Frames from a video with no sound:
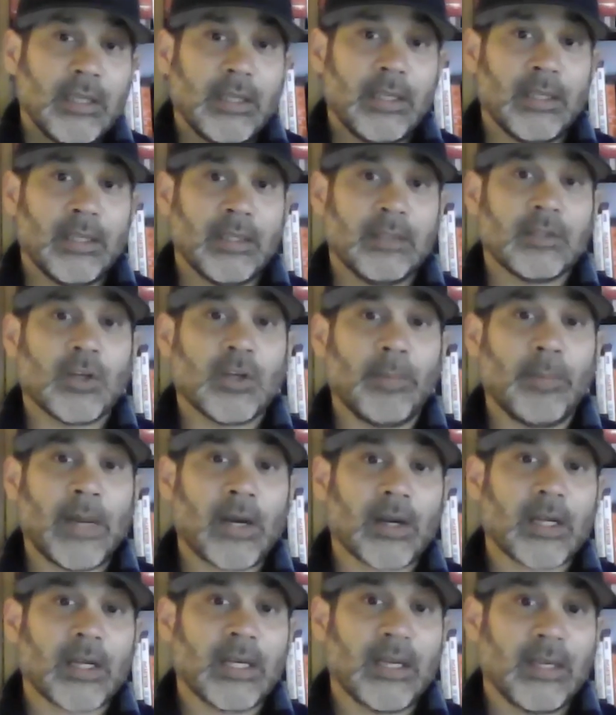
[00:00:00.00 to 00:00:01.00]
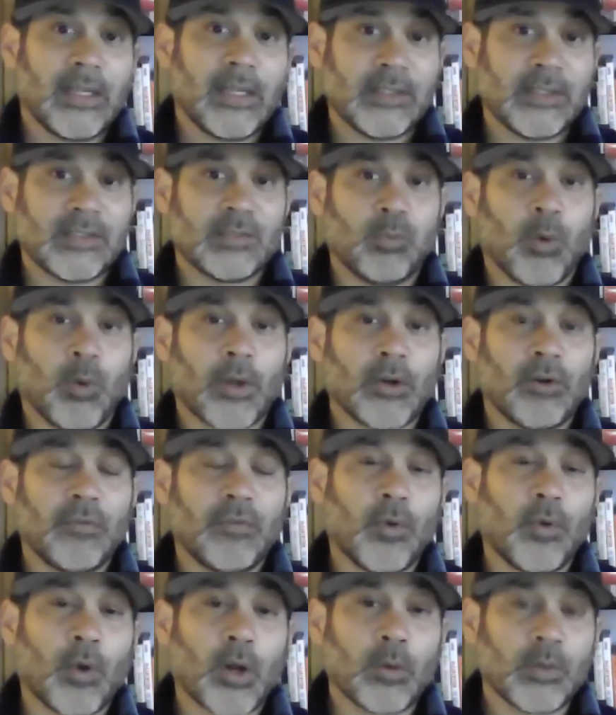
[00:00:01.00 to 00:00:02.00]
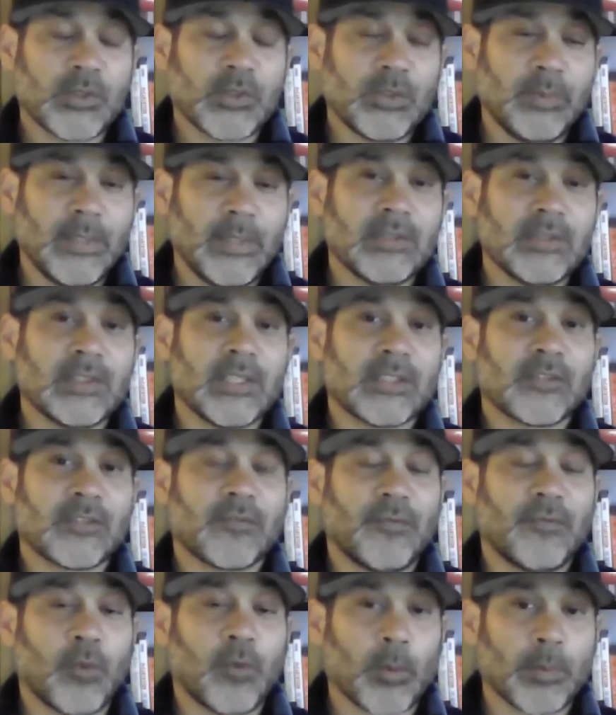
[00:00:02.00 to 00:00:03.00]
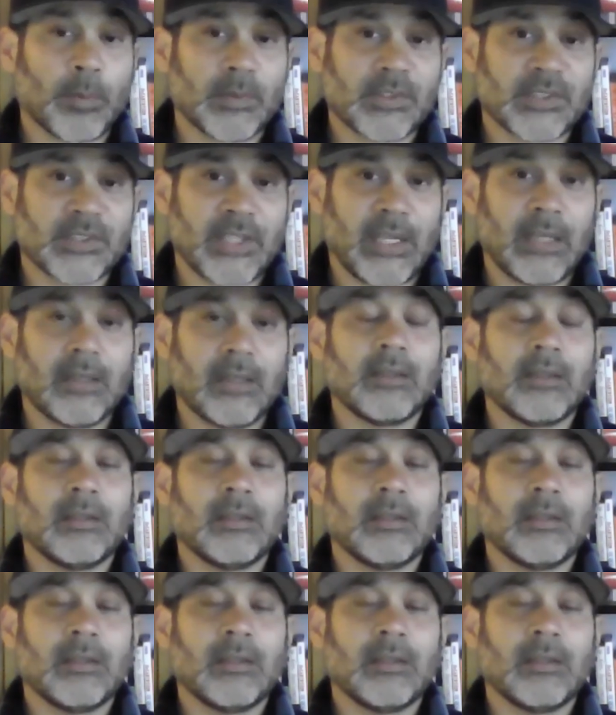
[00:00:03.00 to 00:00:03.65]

in Comerica is 104, which means it's 4%